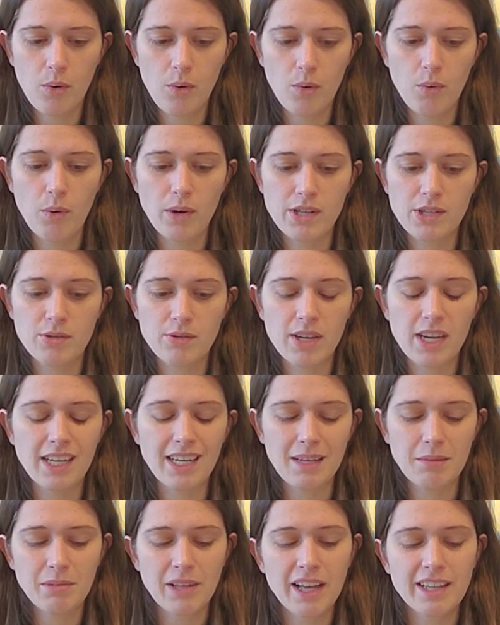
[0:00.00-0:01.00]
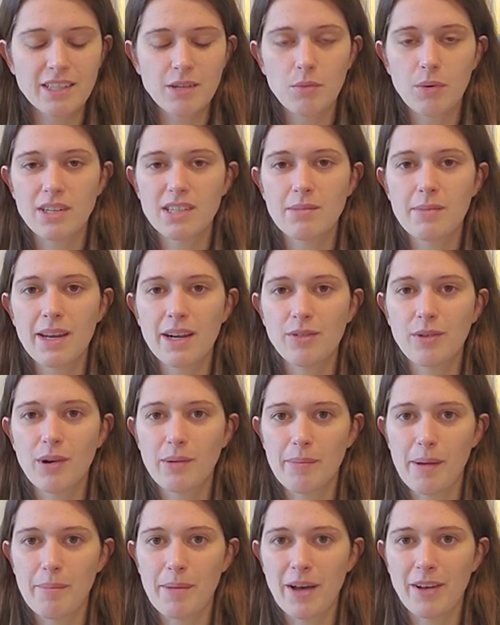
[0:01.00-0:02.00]
one zucchini plant and one tomato
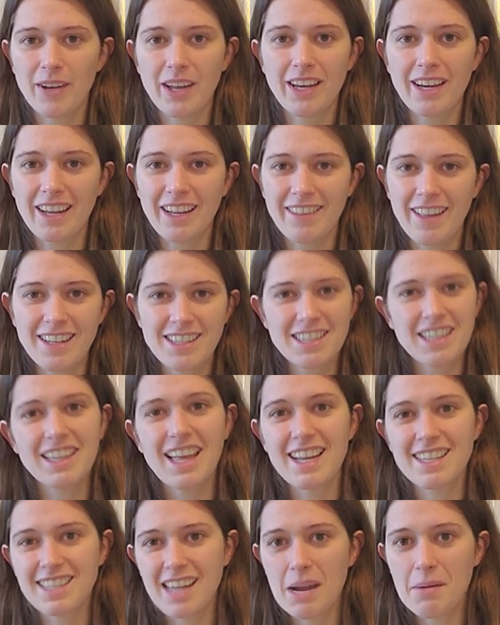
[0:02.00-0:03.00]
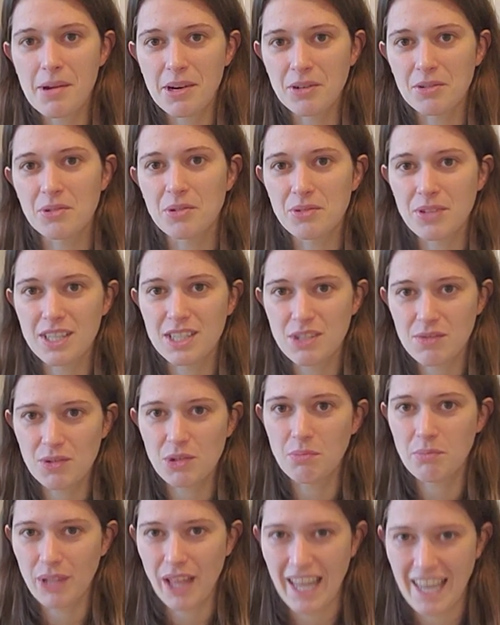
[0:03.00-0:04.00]
on my balcony. That's the last time I grew this
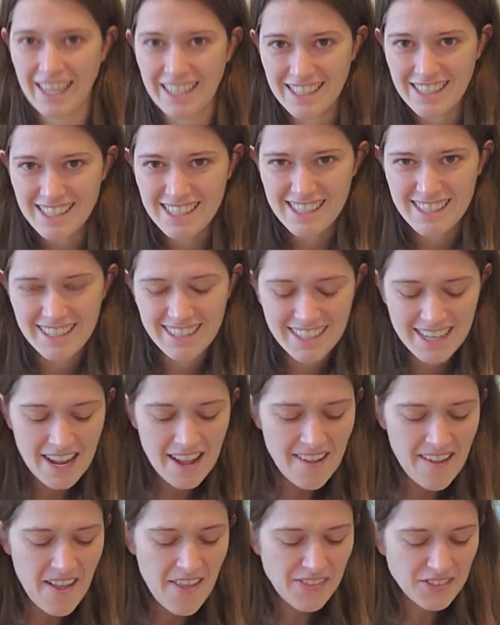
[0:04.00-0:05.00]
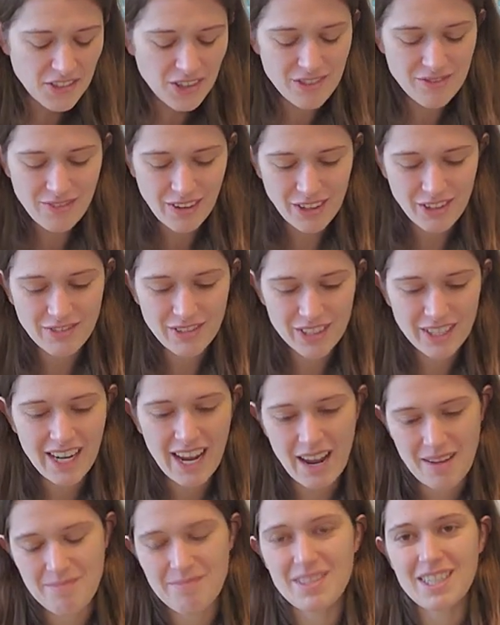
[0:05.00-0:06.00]
few plants. So it felt
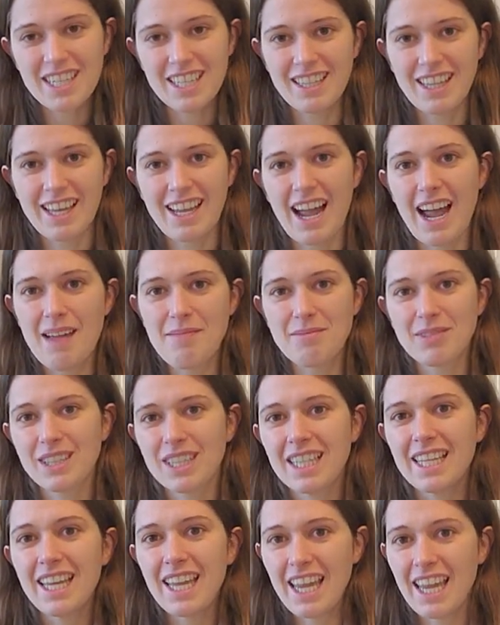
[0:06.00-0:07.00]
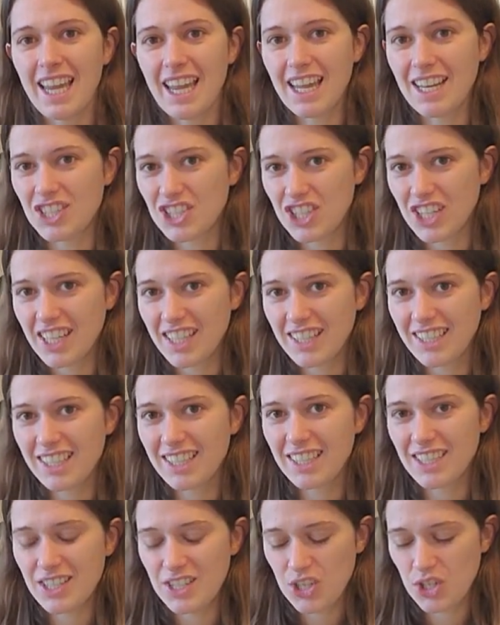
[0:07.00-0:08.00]
very empty. Like, I'm really
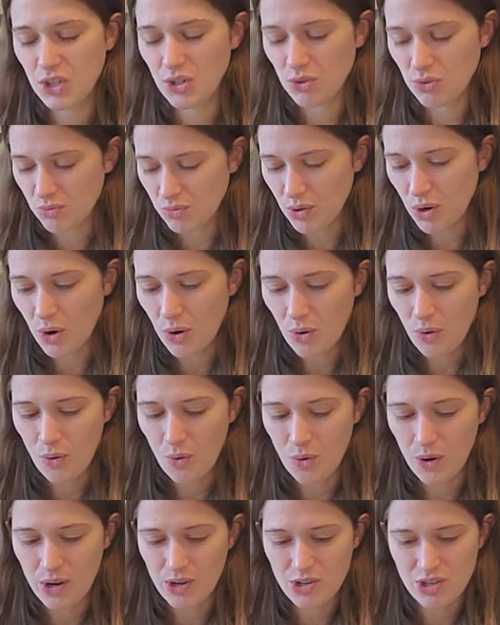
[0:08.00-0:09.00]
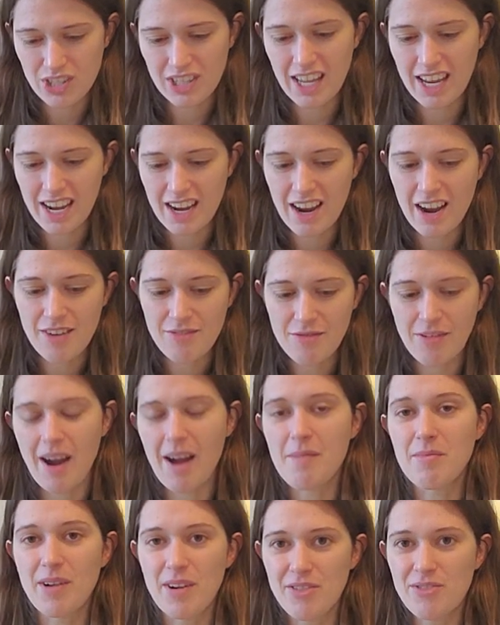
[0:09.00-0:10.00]
itching to grow just like a
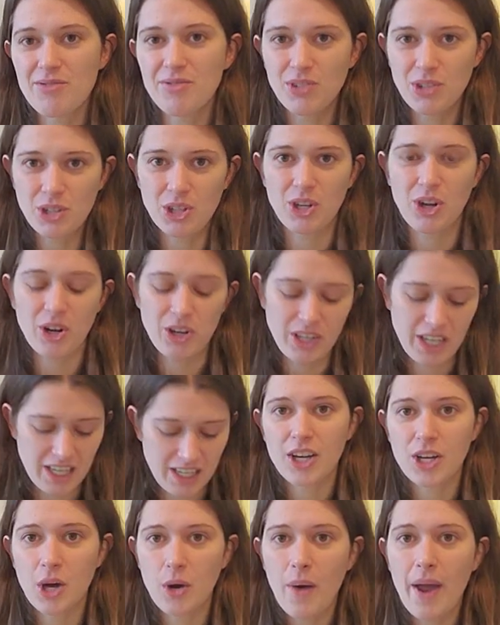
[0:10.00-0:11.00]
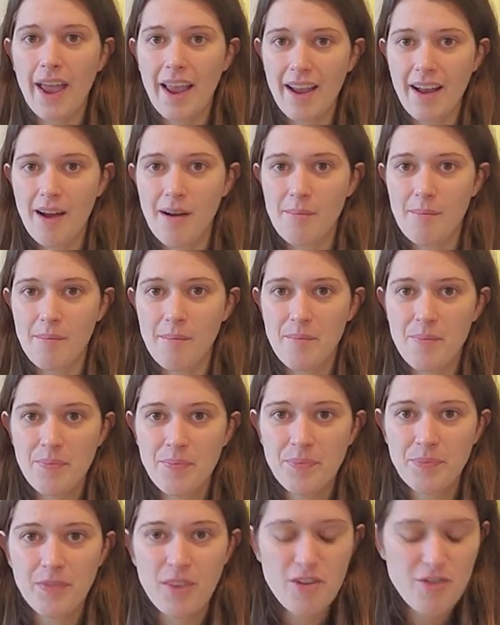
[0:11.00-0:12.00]
vibrant full garden. Go ham,
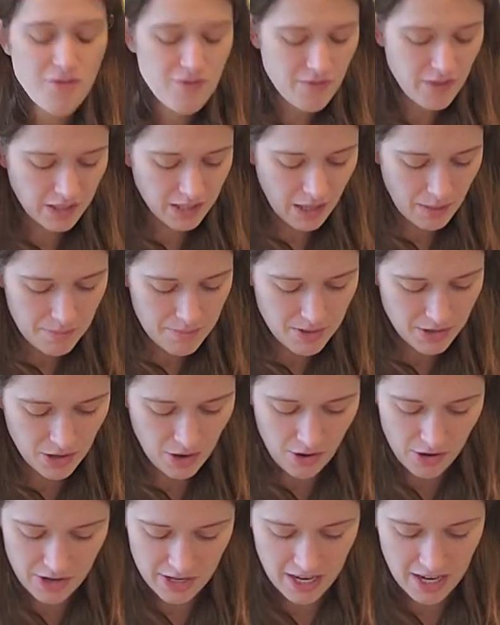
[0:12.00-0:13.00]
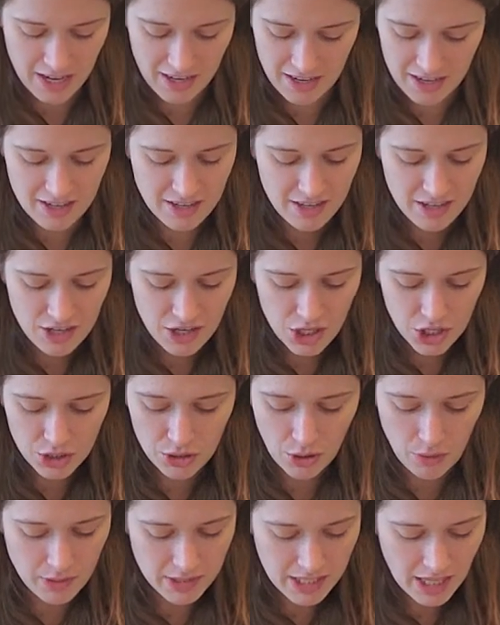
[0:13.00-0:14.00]
fill up the garden,
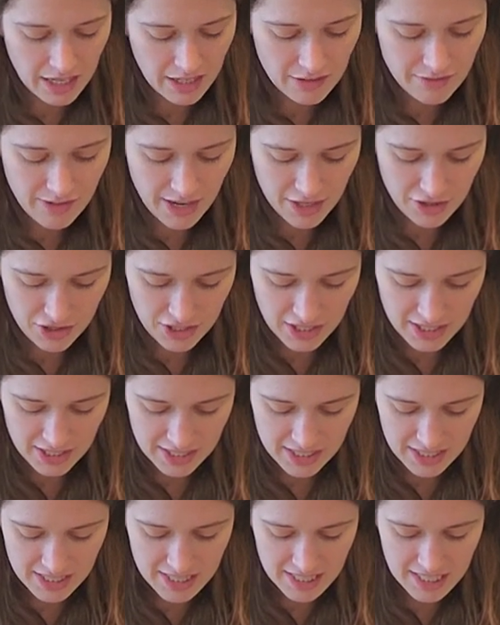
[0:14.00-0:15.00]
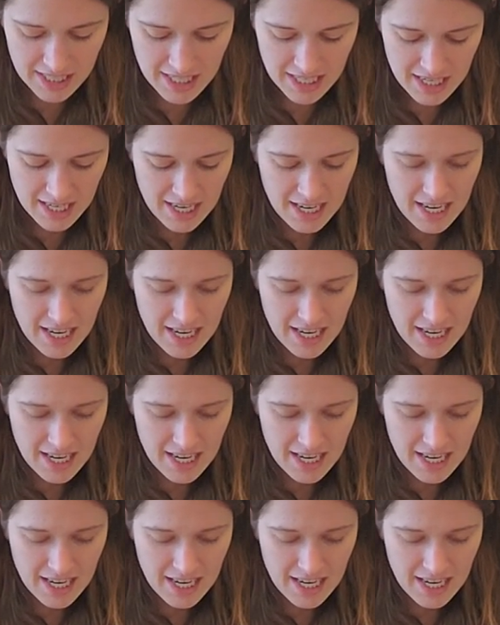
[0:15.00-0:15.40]
grow a ton of veggies.